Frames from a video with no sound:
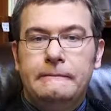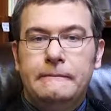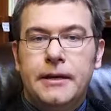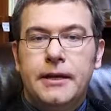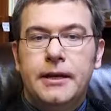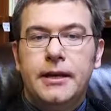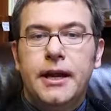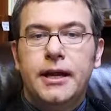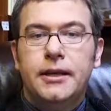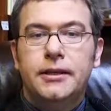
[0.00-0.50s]

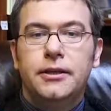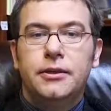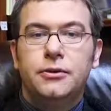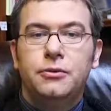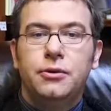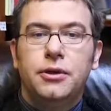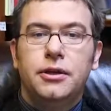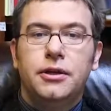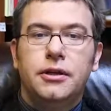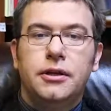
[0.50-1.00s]
connected
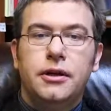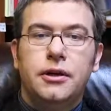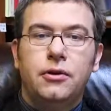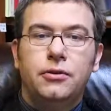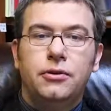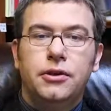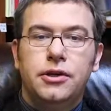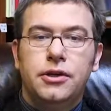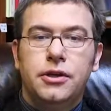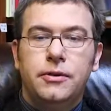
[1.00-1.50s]
with the
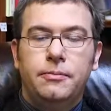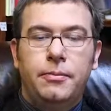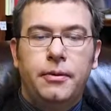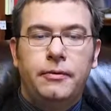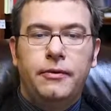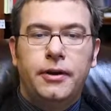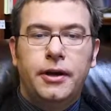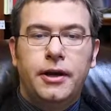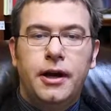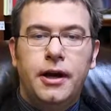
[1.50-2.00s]
ownership
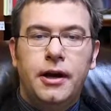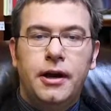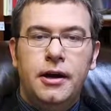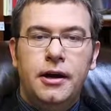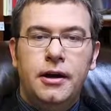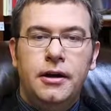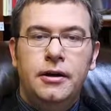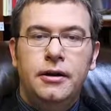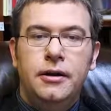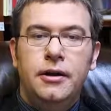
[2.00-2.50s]
of a
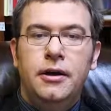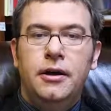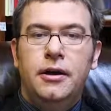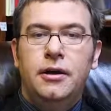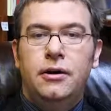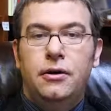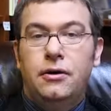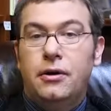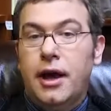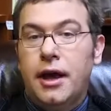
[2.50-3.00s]
car
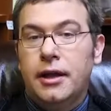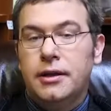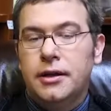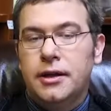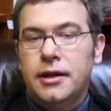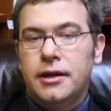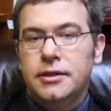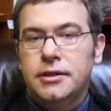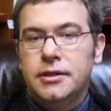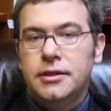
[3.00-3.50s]
or other
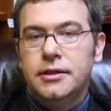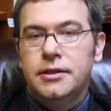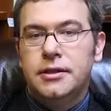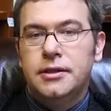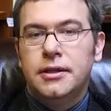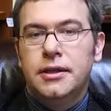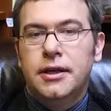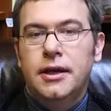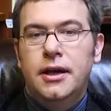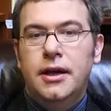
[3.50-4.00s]
assets,
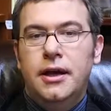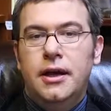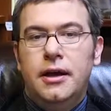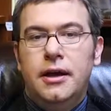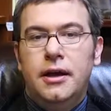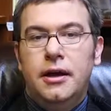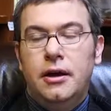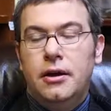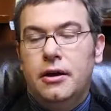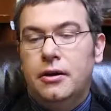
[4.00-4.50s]

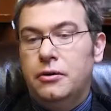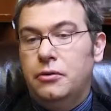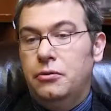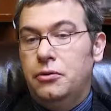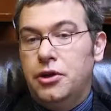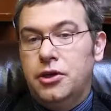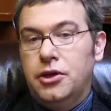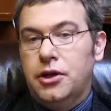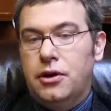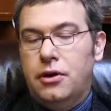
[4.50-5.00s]

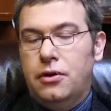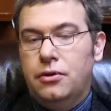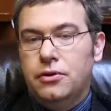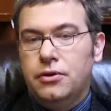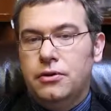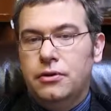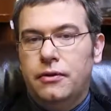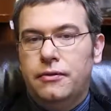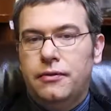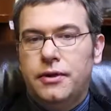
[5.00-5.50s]
which are
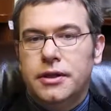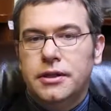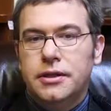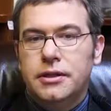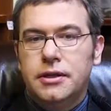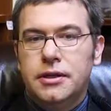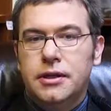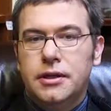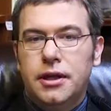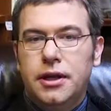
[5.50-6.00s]
also of
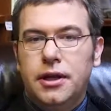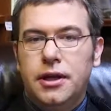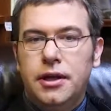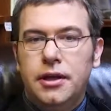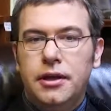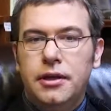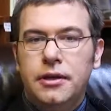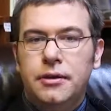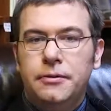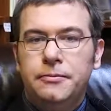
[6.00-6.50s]
concern
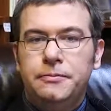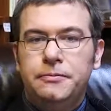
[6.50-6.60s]
here.